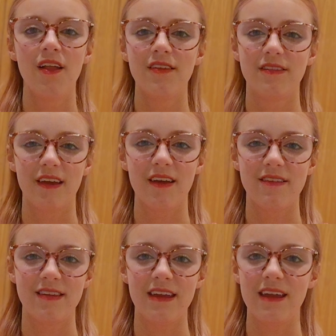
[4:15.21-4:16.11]

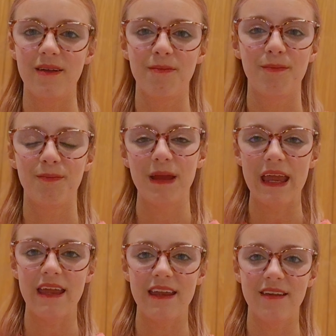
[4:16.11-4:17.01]
dirty
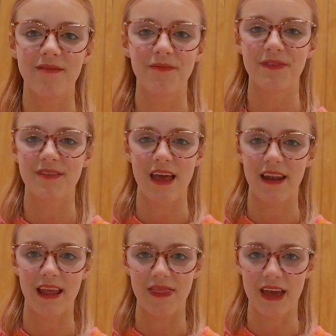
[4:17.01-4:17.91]
pee scent
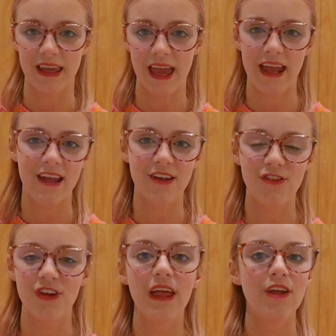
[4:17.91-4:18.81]
in their cage.